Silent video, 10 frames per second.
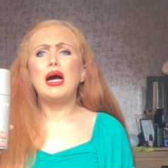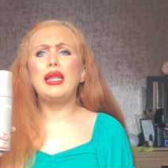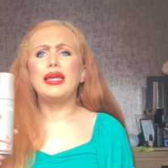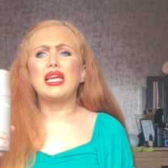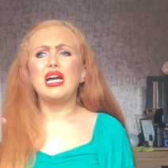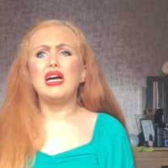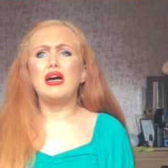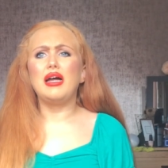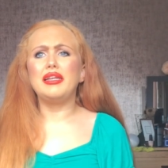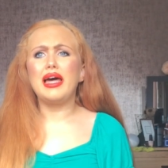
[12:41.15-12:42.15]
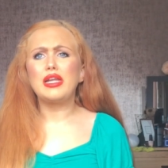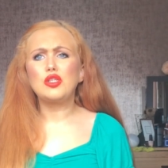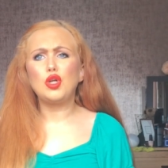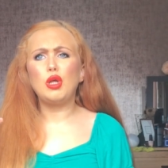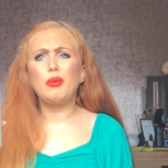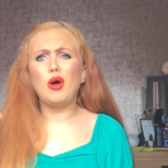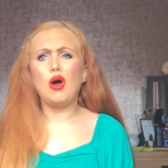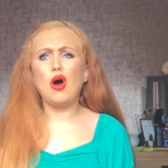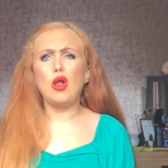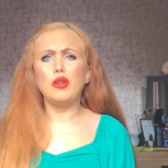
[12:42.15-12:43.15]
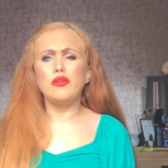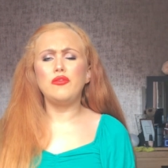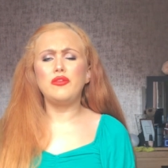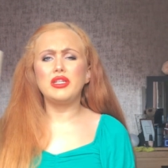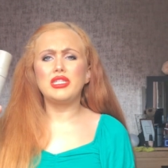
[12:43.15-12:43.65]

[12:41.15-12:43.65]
a, like a natural but olive